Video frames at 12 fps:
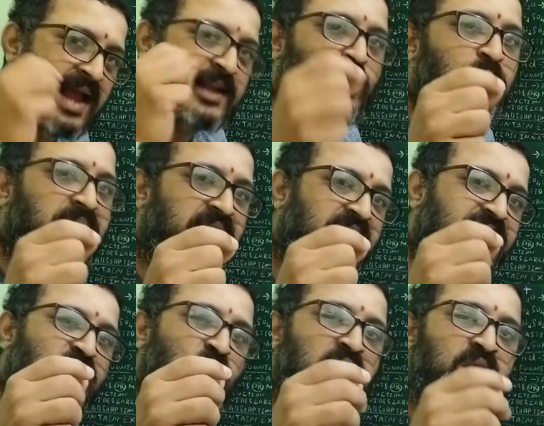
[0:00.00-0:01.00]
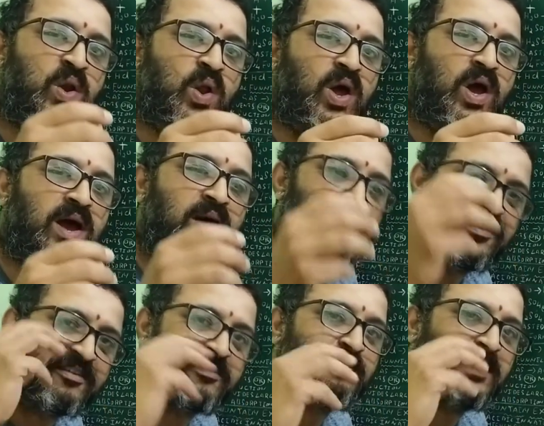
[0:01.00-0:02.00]
active metal is the one
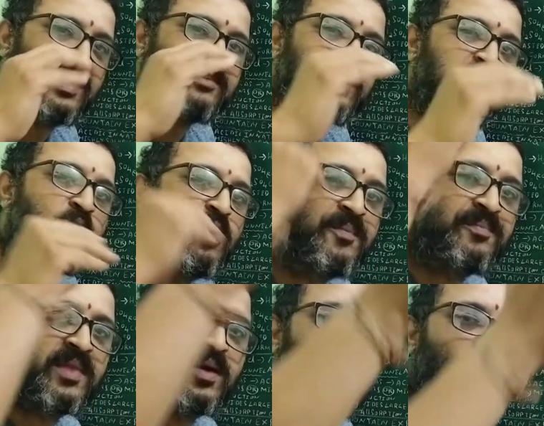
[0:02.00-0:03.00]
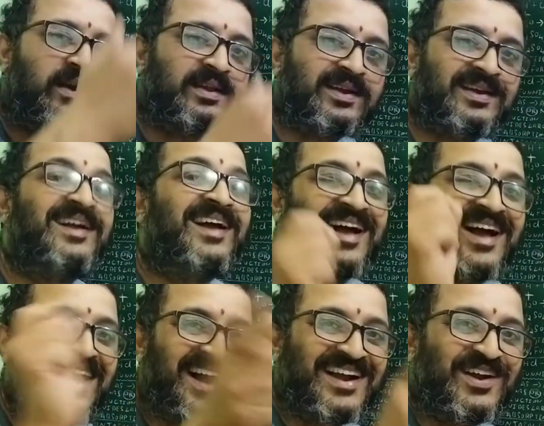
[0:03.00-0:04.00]
which is placed above what?
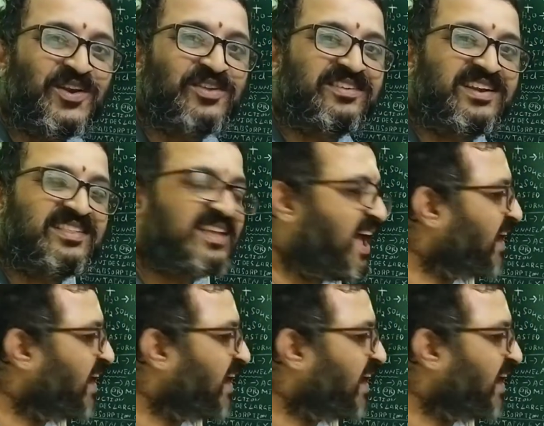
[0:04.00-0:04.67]
Hydrogen in the